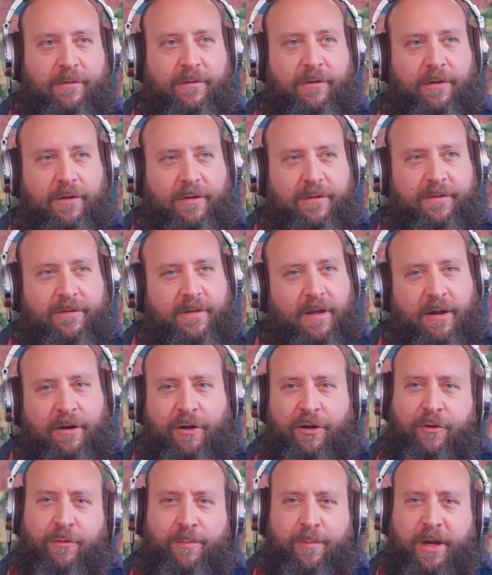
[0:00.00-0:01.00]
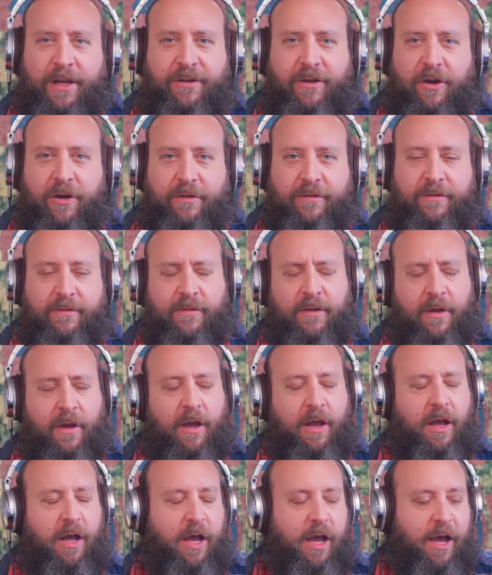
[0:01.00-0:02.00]
because, I don't know, my dogs.
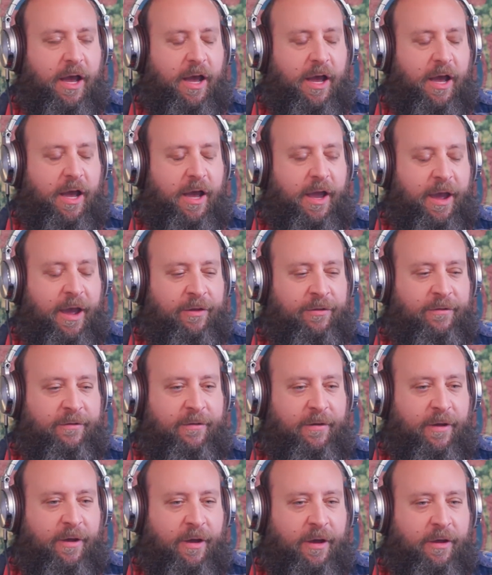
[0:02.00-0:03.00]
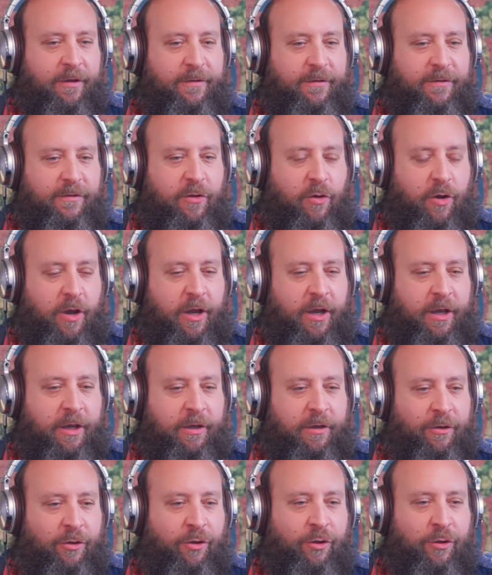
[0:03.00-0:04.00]
And
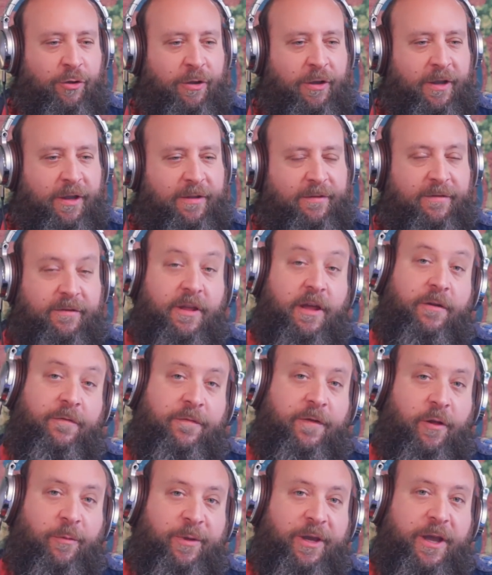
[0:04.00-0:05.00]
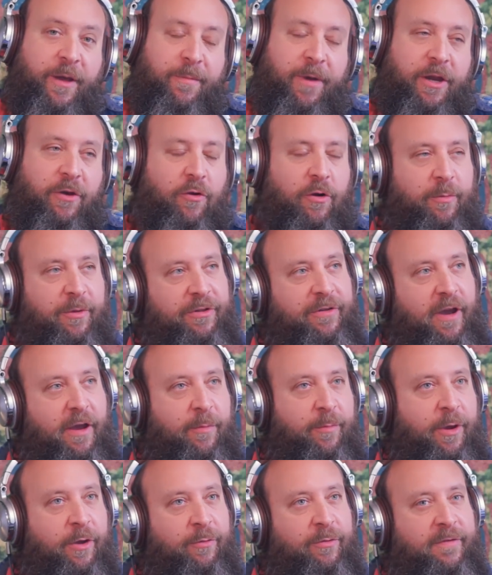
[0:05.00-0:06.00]
so instead of filming at my normal
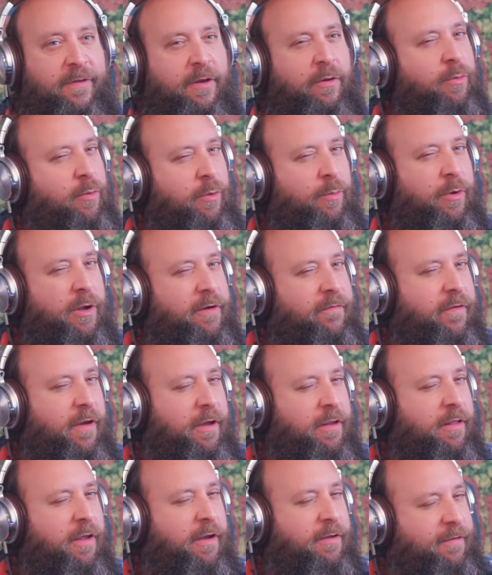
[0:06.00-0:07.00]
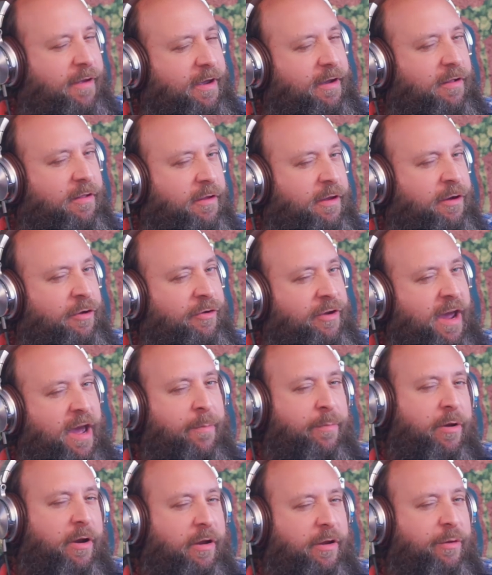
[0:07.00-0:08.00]
time, I was like, well, what if I take a little
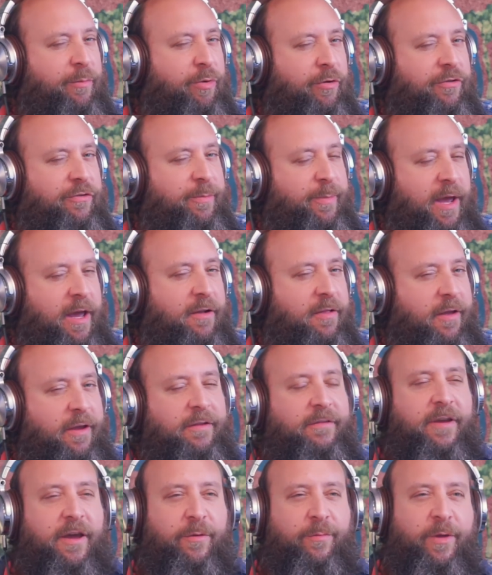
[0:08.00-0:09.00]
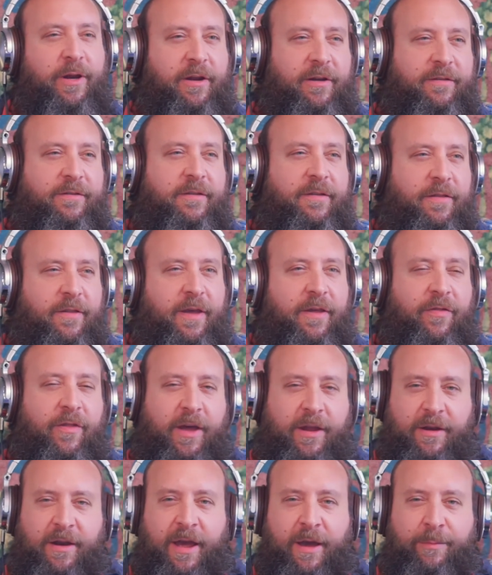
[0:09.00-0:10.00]
nap and I could push it back 10 minutes? And then
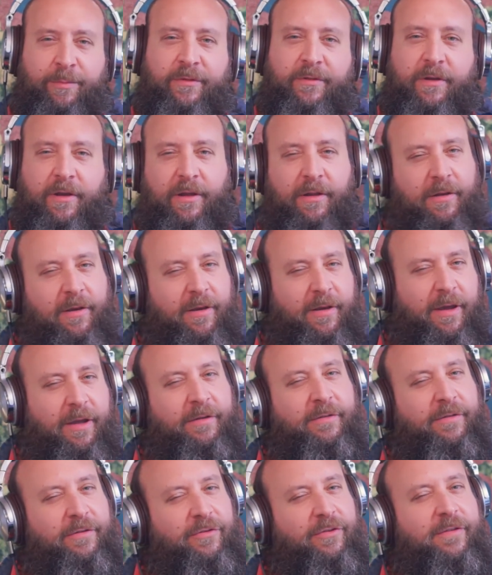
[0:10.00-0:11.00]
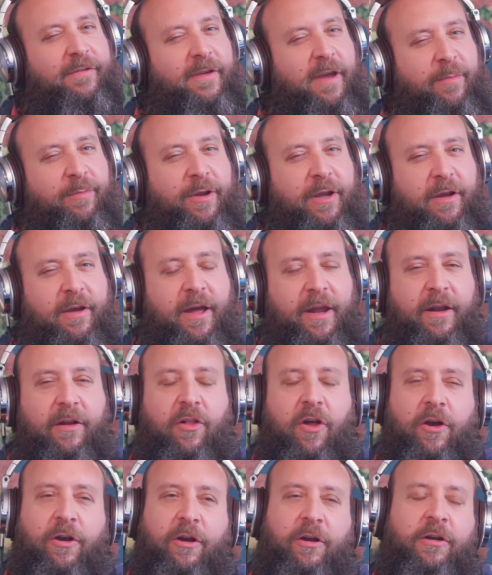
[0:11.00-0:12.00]
that nap, it just kept getting
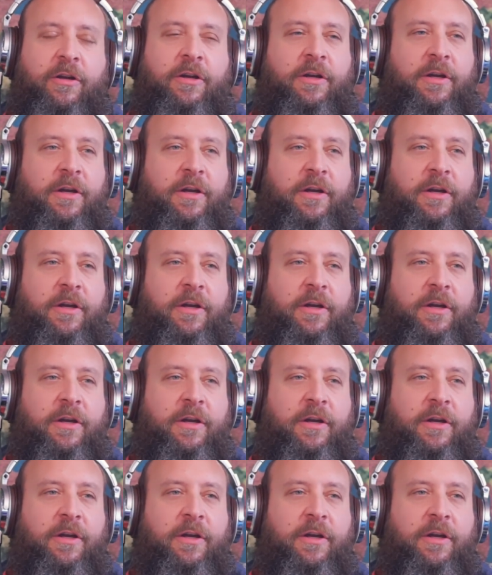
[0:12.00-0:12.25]
longer.